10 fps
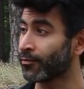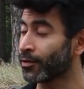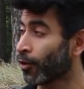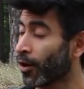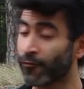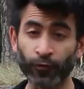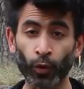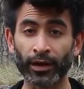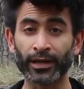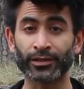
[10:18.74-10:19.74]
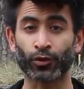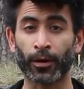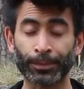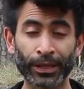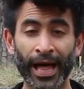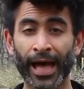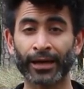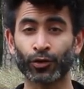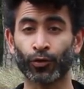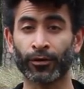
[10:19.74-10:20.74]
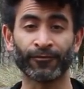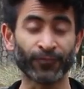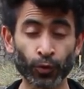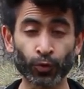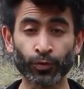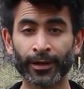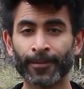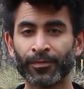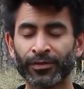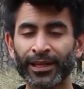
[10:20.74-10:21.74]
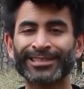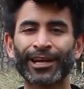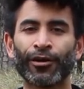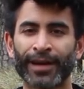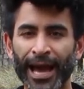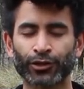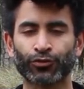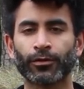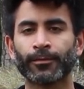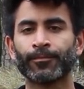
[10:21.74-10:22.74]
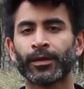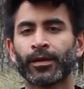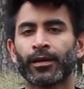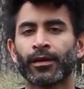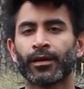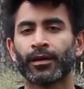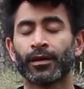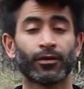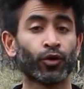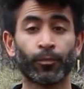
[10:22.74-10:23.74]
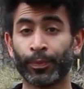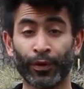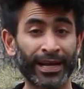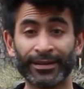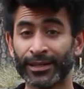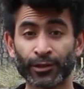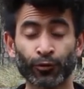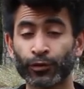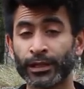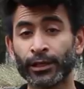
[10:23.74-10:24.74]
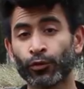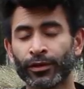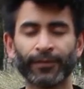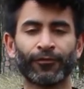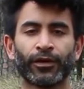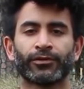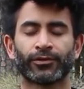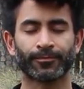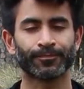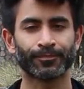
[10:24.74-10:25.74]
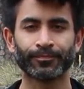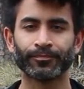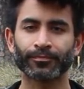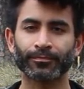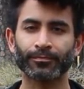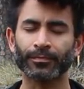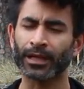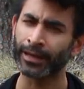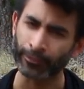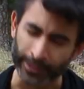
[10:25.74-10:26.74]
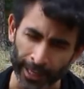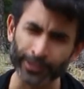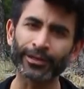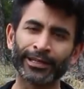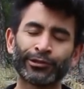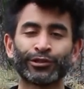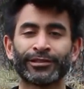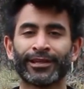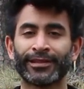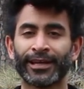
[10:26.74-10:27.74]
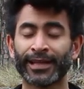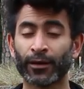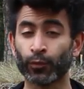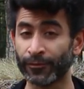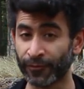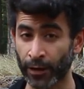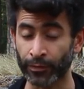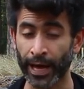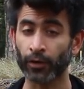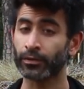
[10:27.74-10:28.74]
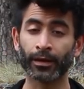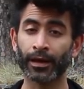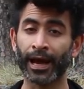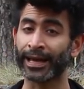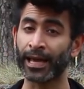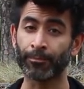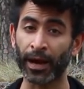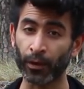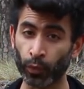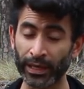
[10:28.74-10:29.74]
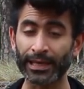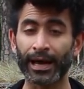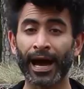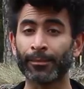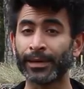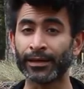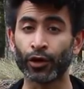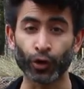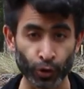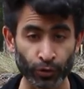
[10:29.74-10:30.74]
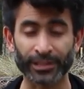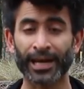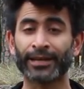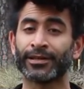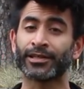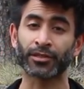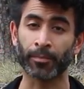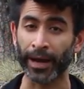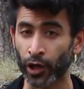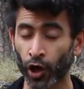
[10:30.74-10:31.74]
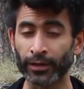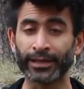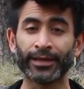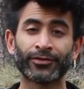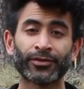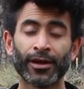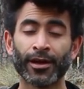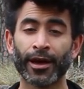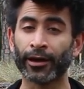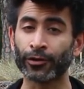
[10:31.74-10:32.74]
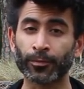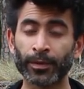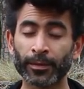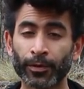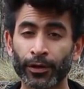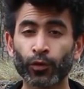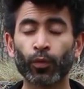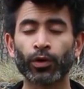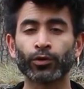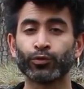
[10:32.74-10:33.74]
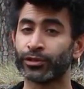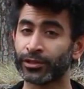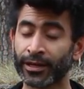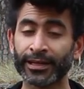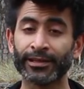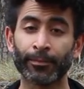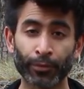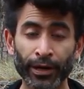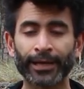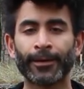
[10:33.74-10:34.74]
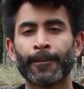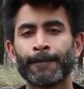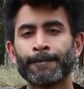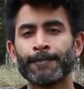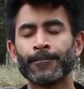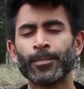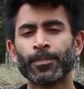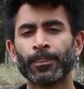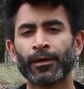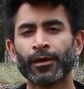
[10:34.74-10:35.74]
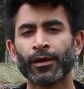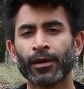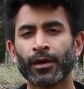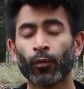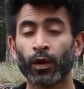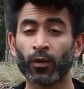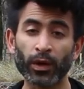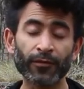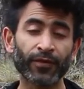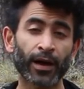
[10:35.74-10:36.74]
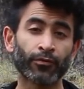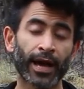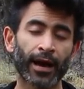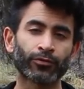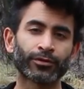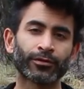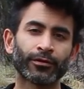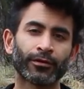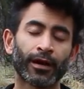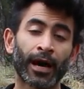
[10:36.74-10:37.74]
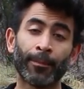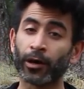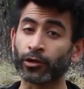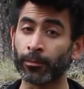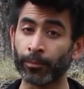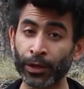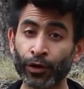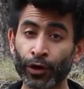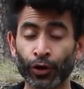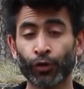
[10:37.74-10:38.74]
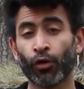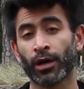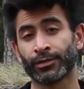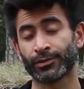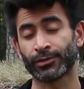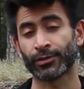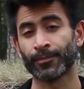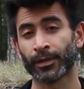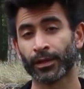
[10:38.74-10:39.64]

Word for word: you know, a forest or a plant or food, things that are natural. Your brain doesn't really know the difference. Now, the other interesting thing that we found out, again, by we, I mean neuroscientists, my colleagues, and other people in the world who study the brain, when we found out about mirror neurons,